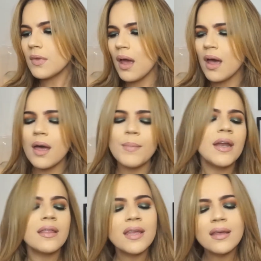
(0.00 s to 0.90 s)
and
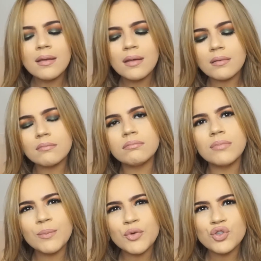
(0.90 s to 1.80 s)
I think,
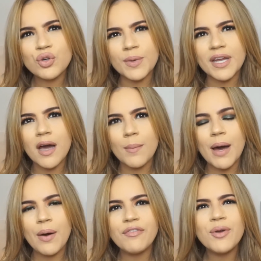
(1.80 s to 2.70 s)
I'm not sure when it came
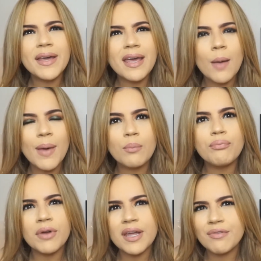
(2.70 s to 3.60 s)
out. I feel like it came out
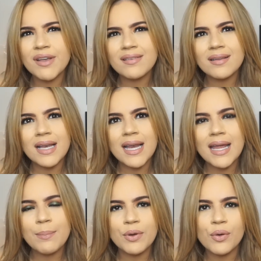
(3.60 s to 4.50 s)
pretty
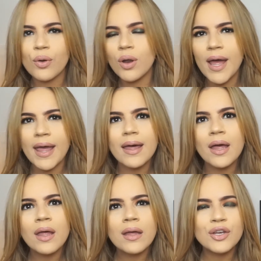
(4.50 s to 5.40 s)
recently, but not like
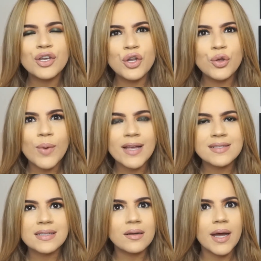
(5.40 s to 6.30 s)
new
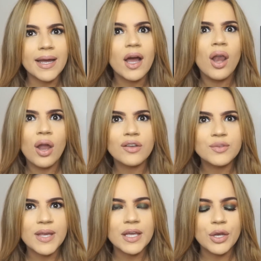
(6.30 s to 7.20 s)
as in like
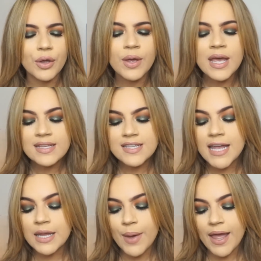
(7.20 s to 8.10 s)
last week new. So
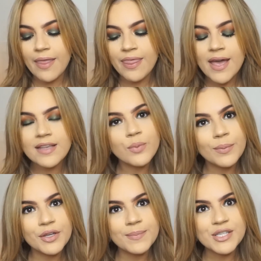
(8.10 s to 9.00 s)
anyway, that is what
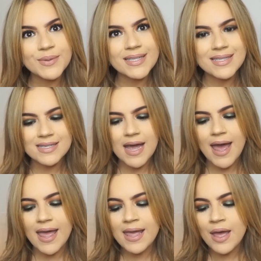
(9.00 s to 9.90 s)
we're going to be doing
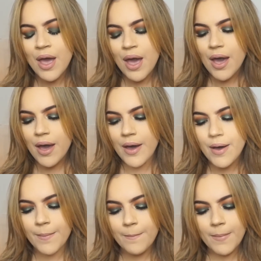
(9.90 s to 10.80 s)
today.
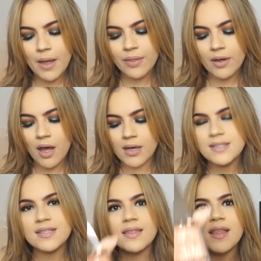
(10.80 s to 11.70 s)
The colours in